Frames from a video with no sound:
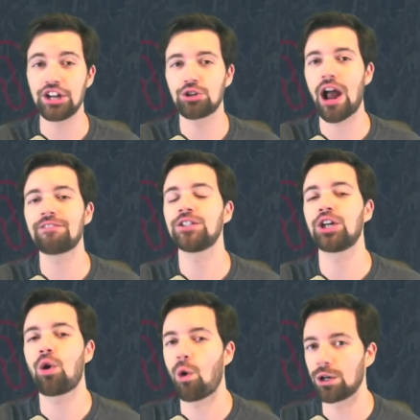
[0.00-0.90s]
drafted a
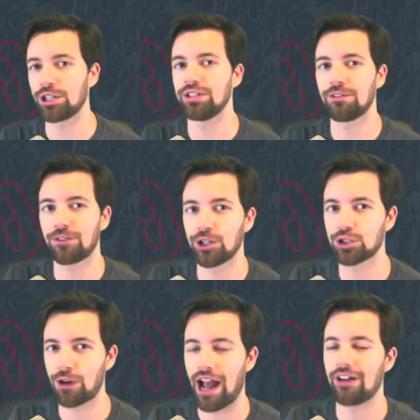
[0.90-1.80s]
corner in the first
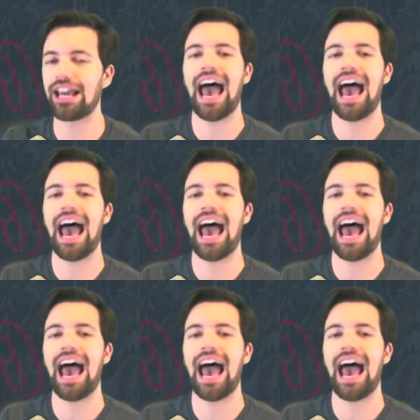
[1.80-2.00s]
round,